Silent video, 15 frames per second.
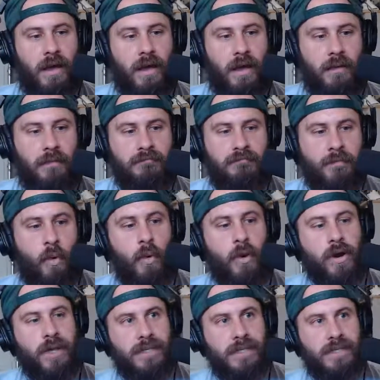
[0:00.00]

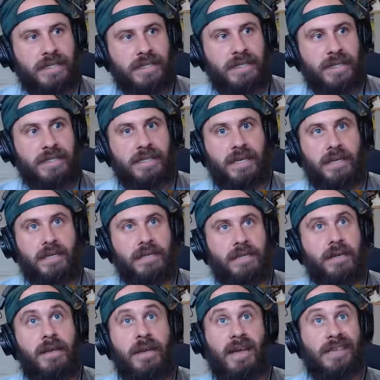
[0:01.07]
more
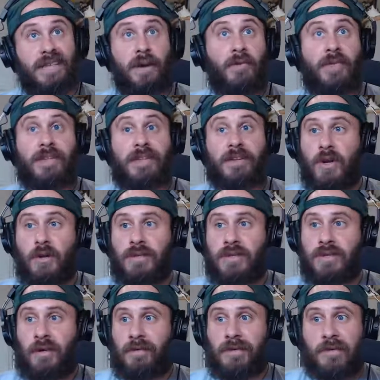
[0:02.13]
consistent, because I don't think the terms
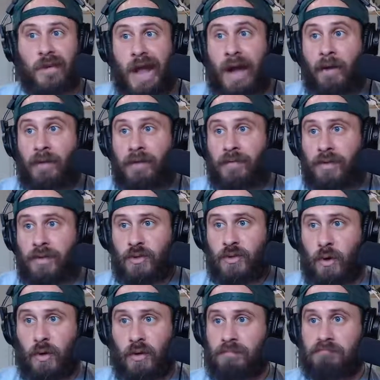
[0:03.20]
of service are out of
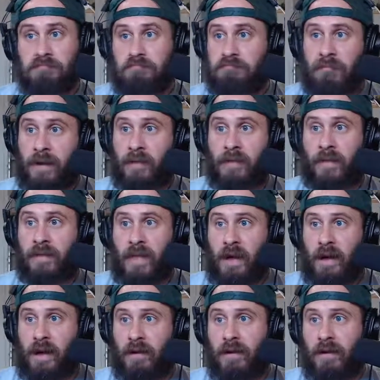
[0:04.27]
control. I don't think they are.